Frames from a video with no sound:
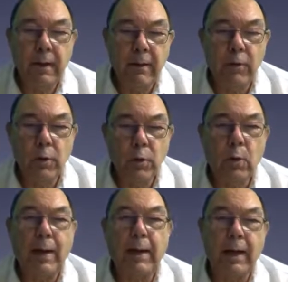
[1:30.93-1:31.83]
If you were
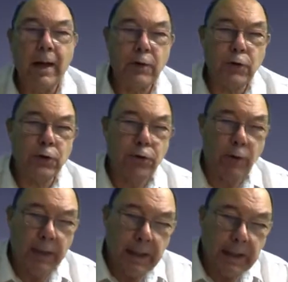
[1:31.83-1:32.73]
to analyse a
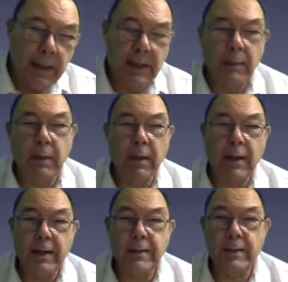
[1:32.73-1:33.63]
tree and
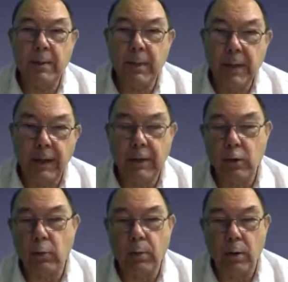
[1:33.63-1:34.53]
analyse a
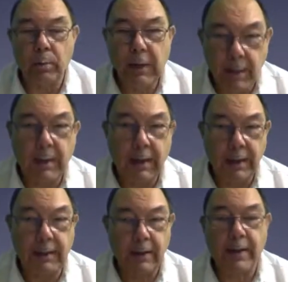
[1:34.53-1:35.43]
mechanical pulp,
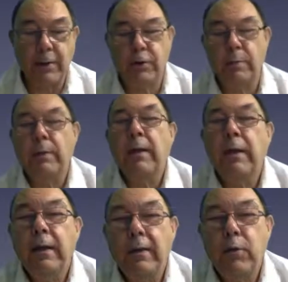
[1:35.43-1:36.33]
chemically analyse them,
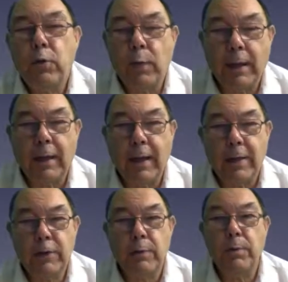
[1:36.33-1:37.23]
if you were to
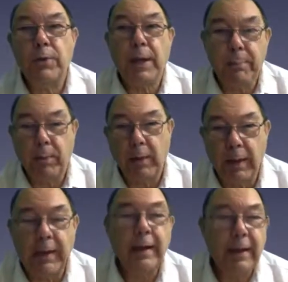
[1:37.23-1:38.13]
analyse them
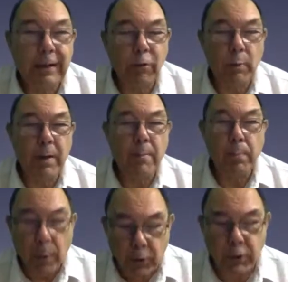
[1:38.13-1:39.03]
separately, it would be
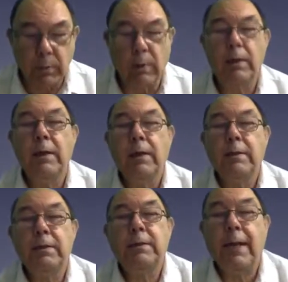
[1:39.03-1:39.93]
impossible
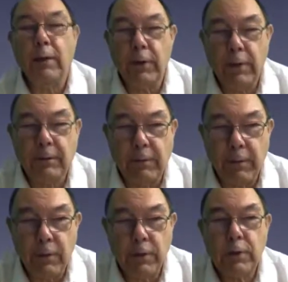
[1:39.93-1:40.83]
to tell the
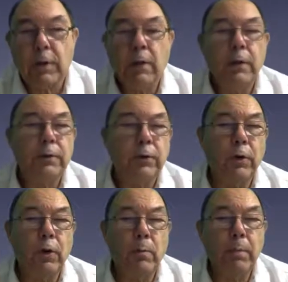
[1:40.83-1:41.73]
difference.
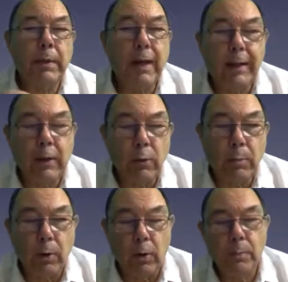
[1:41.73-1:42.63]
So
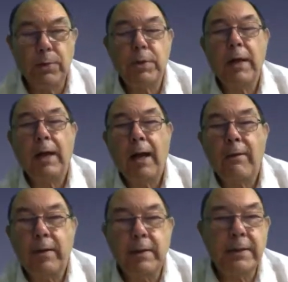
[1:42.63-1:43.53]
mechanical pulps
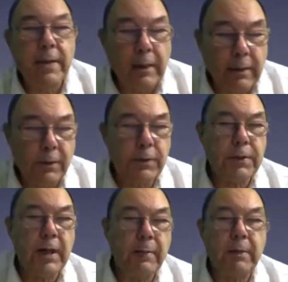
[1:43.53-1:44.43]
have exactly the
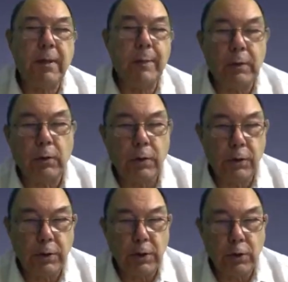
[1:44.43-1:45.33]
same chemical
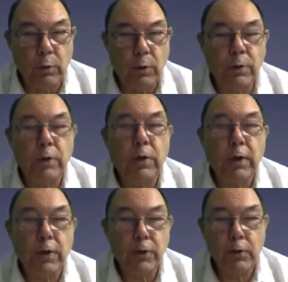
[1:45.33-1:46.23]
constituents
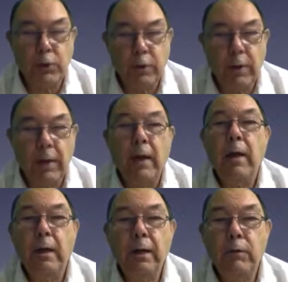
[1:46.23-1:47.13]
as a tree.
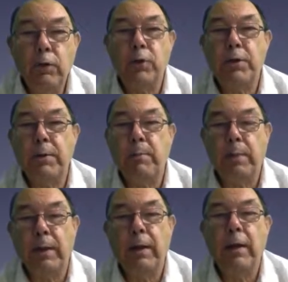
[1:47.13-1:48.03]
You've just
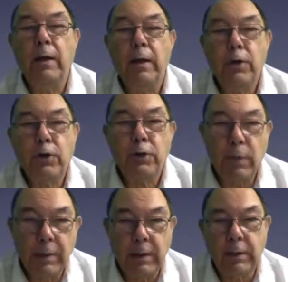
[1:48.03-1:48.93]
simply
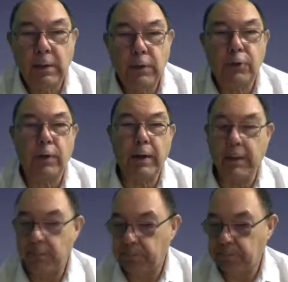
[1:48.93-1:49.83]
shredded a tree.